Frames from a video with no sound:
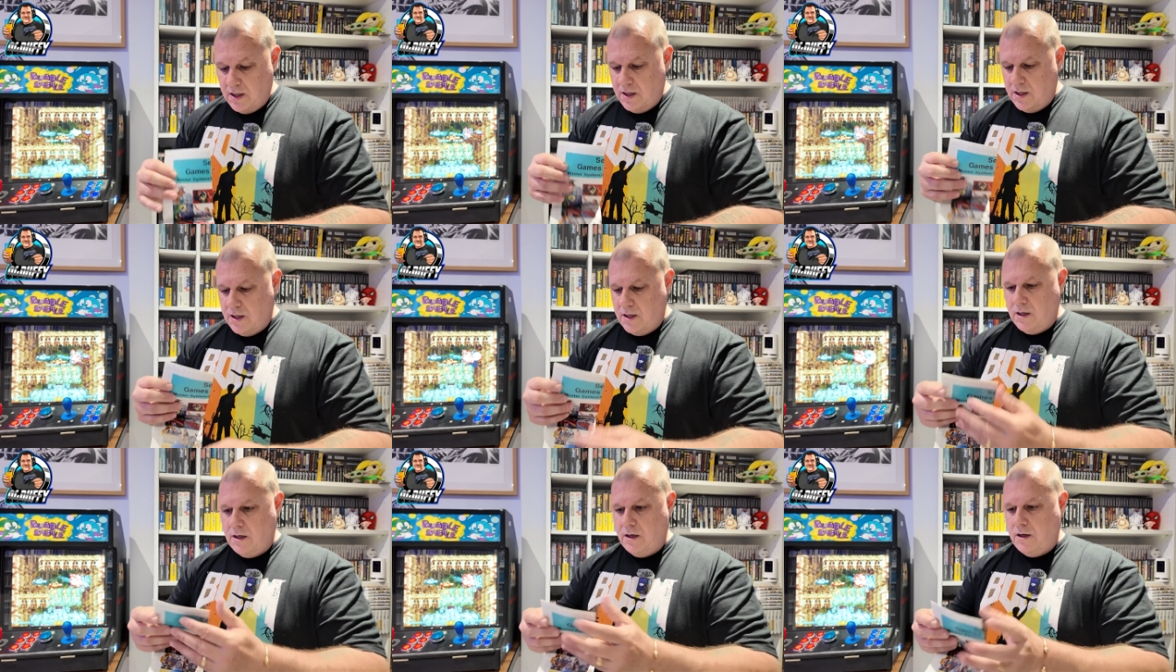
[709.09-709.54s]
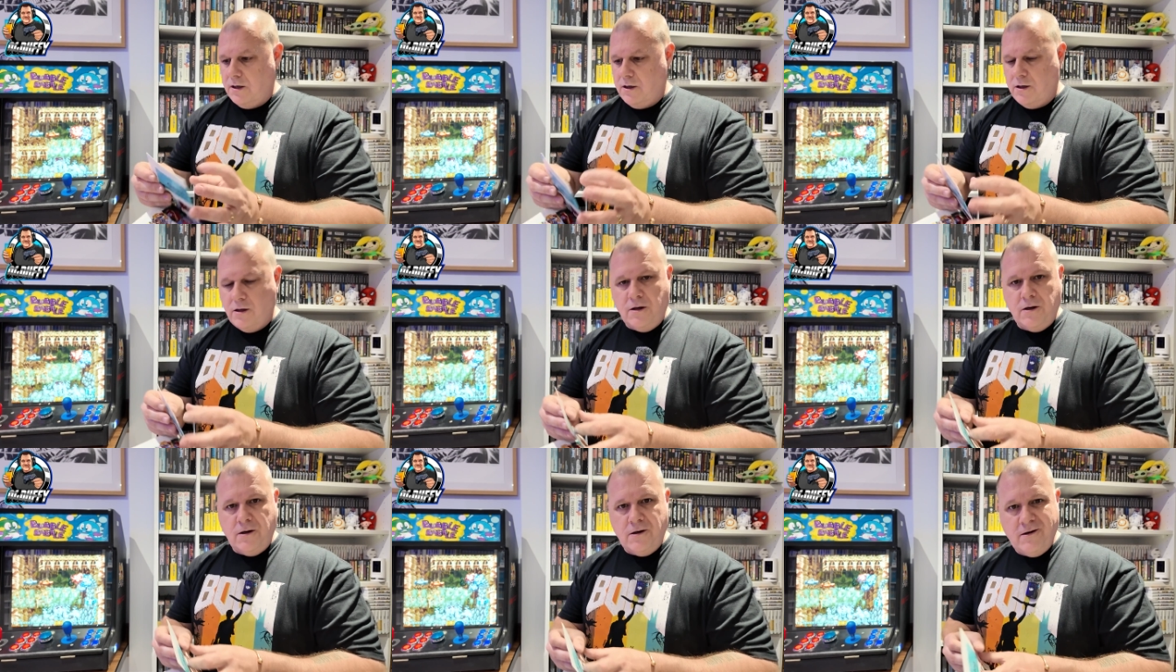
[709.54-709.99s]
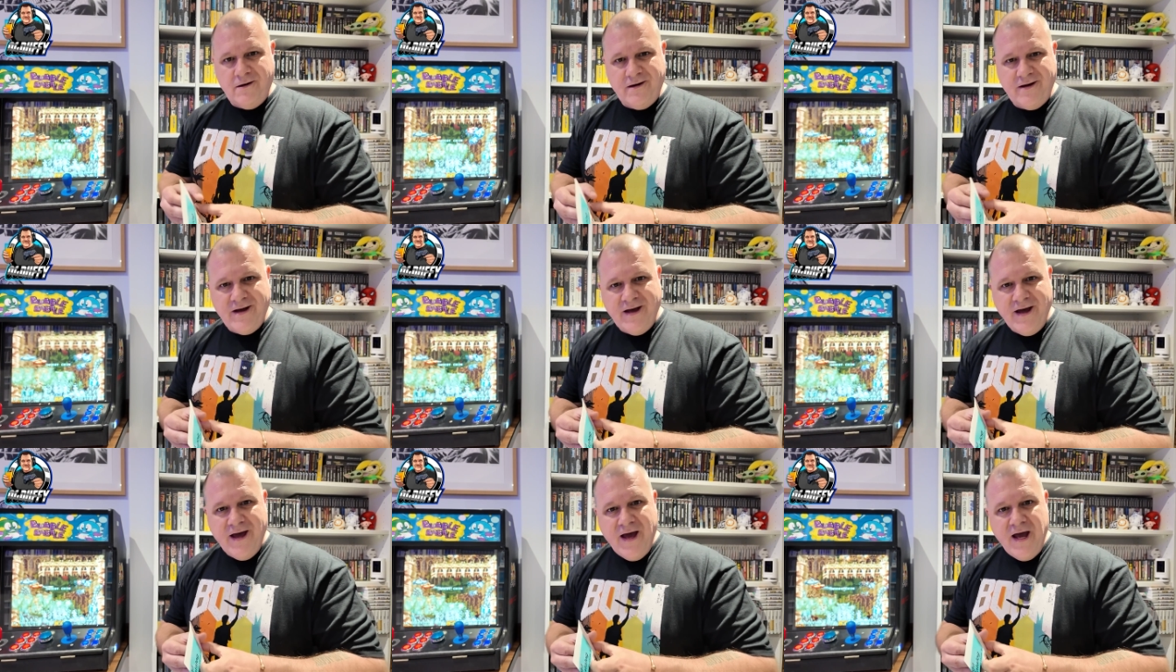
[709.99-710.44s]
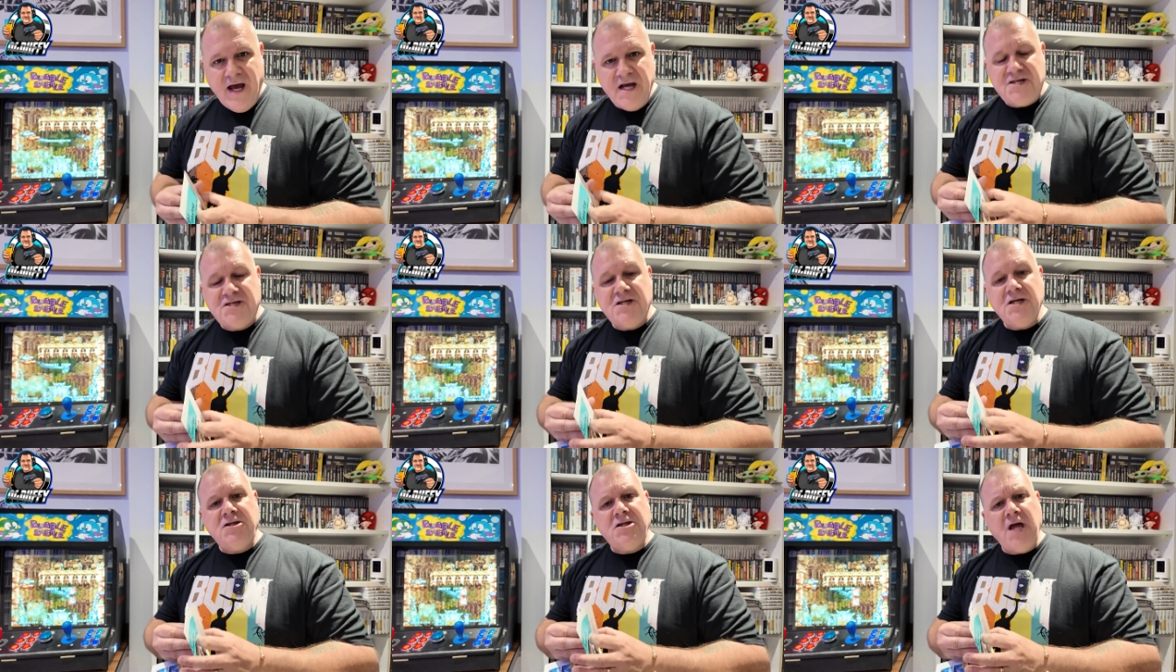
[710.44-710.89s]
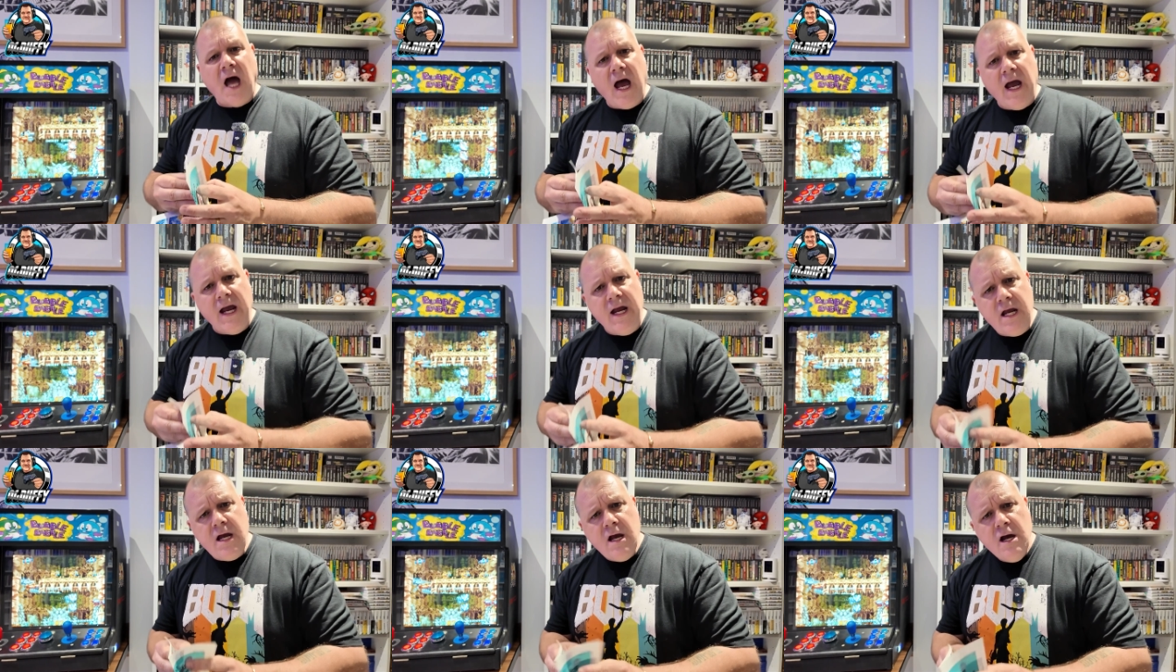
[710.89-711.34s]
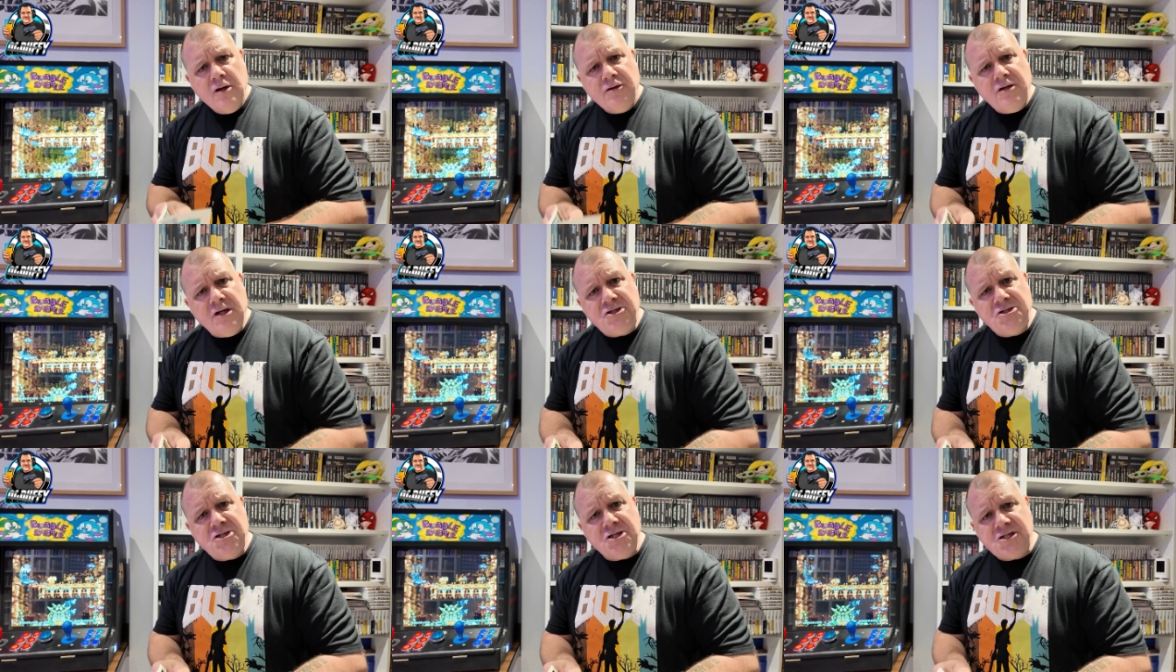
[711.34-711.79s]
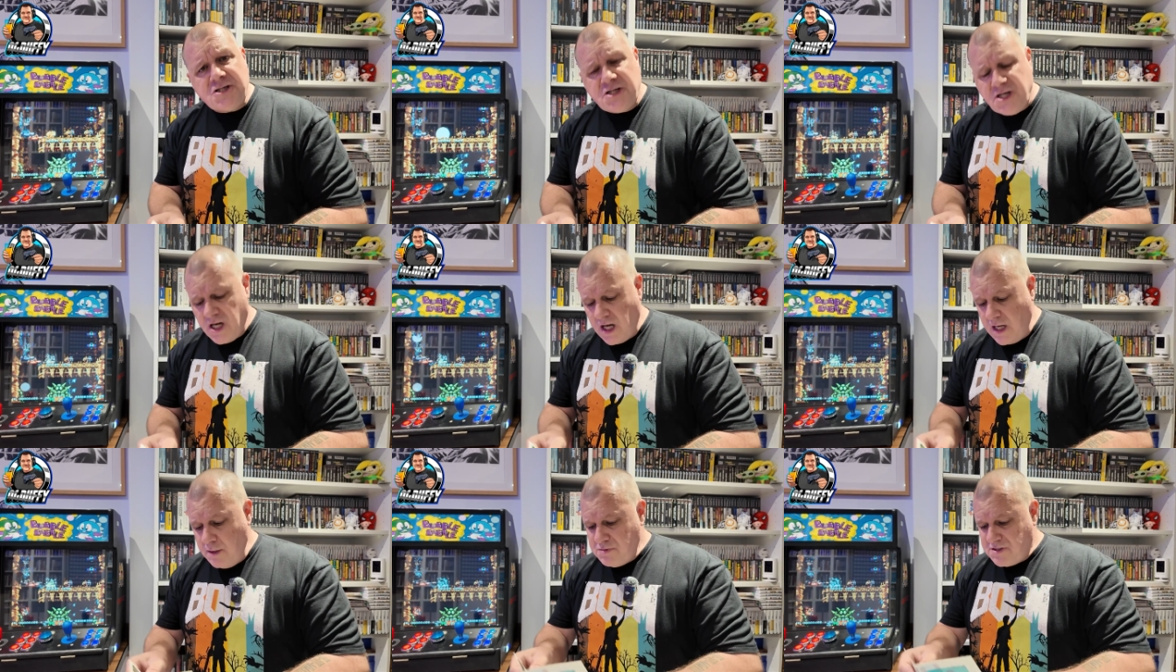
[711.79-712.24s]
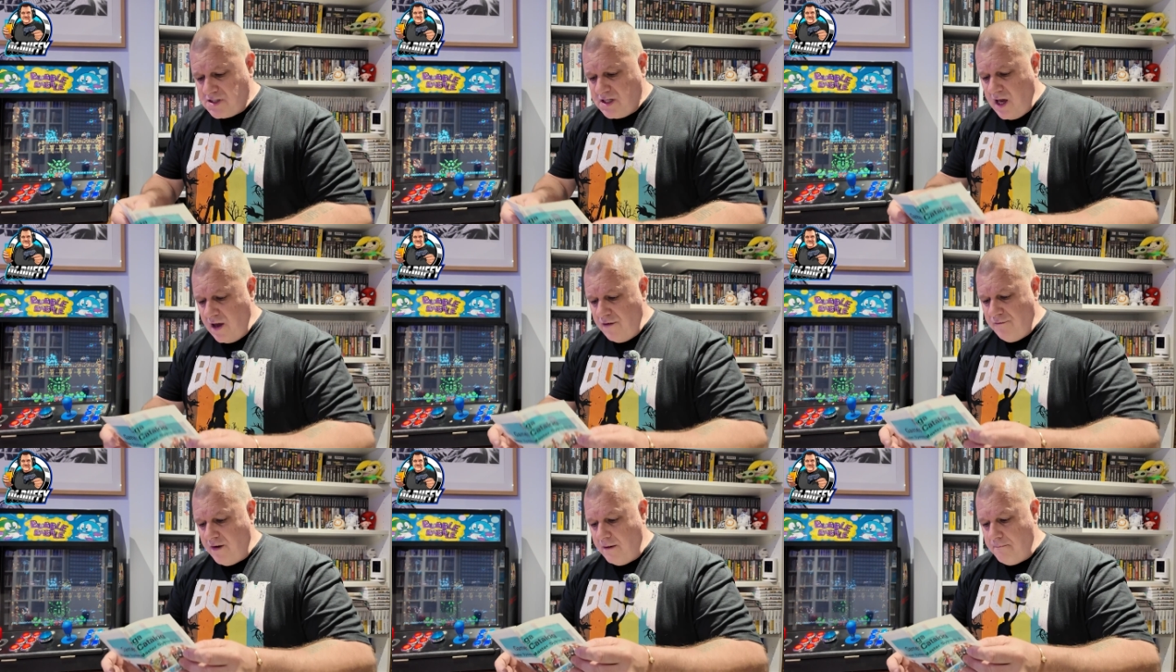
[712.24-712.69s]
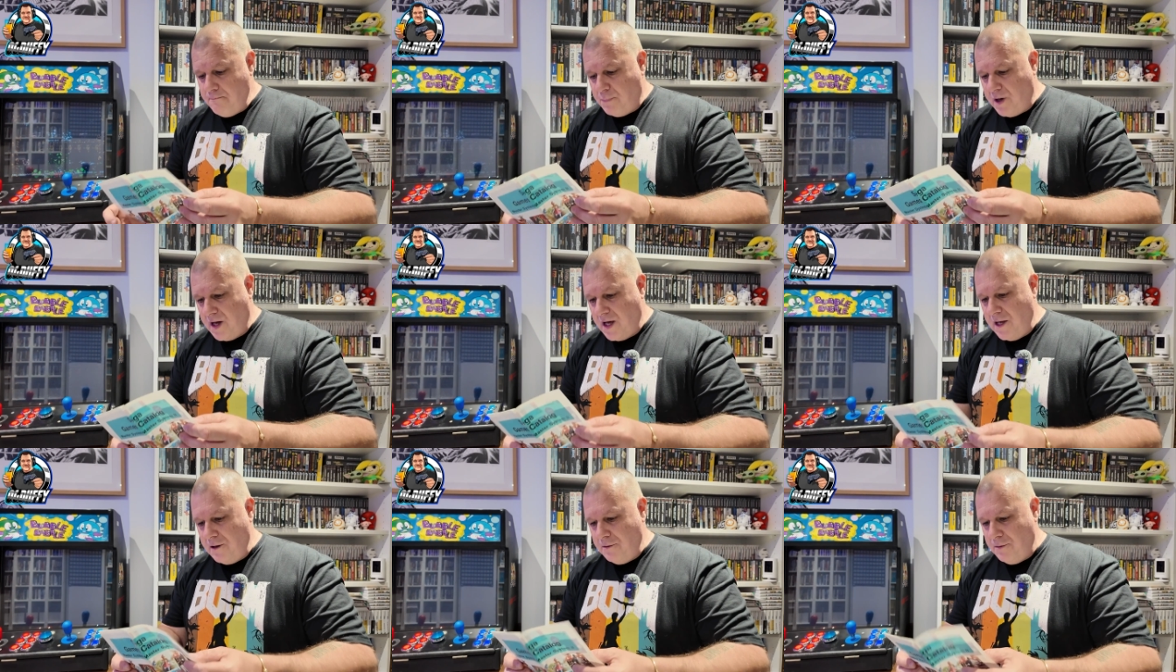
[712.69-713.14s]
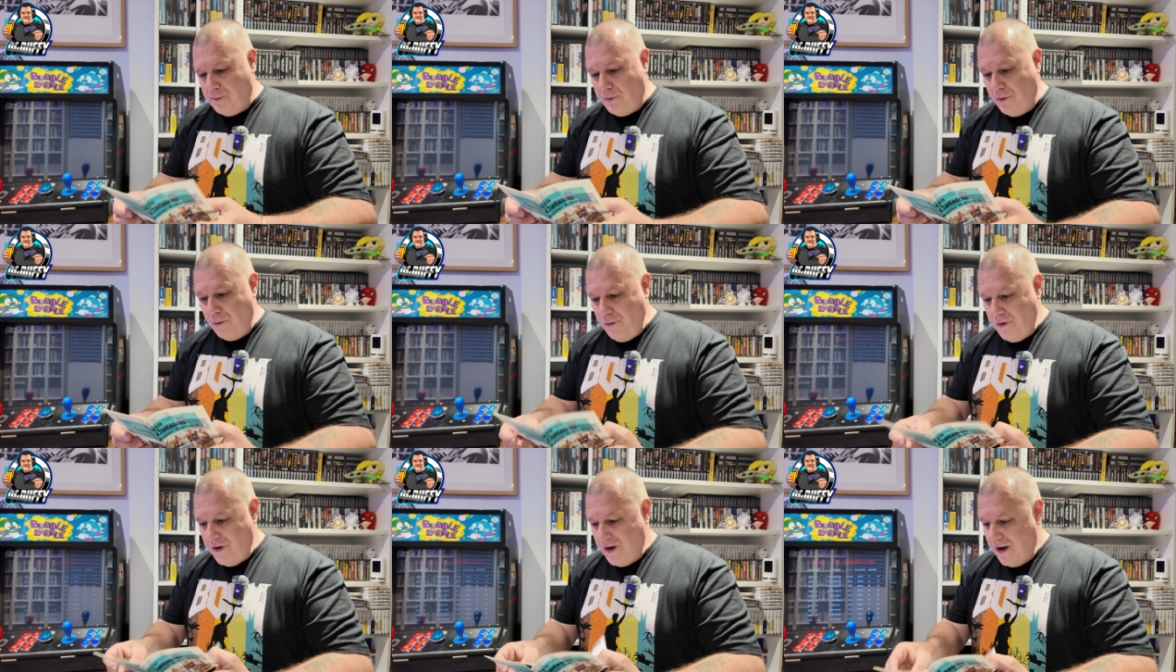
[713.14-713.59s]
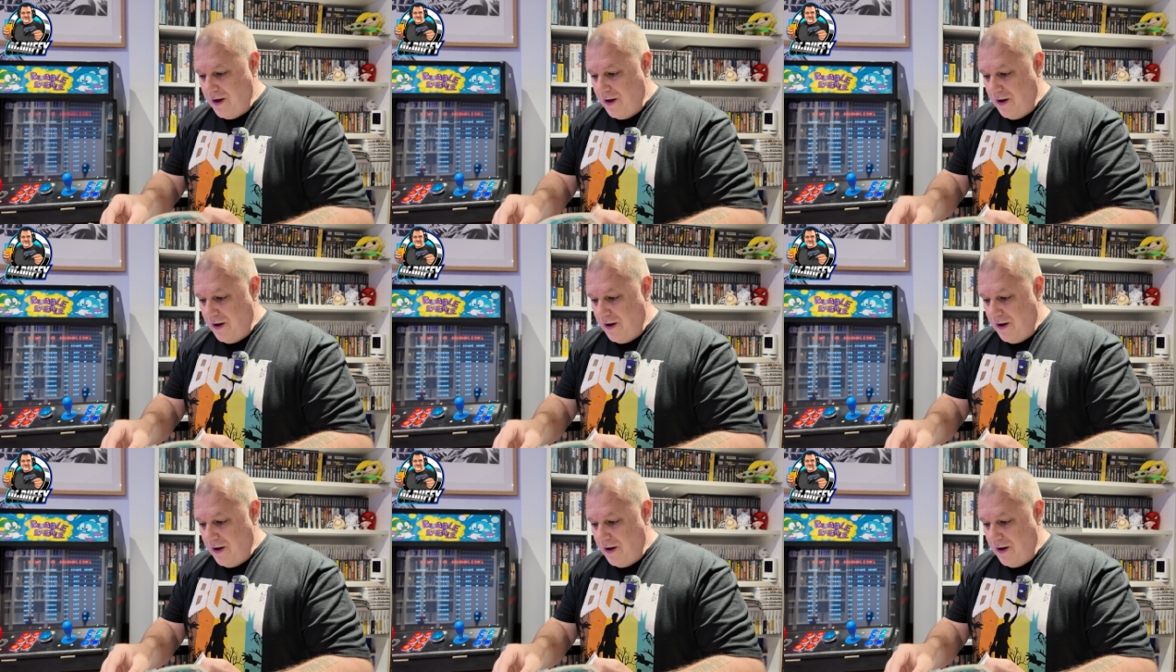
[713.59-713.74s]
Oh, it's the day that just keeps giving, people.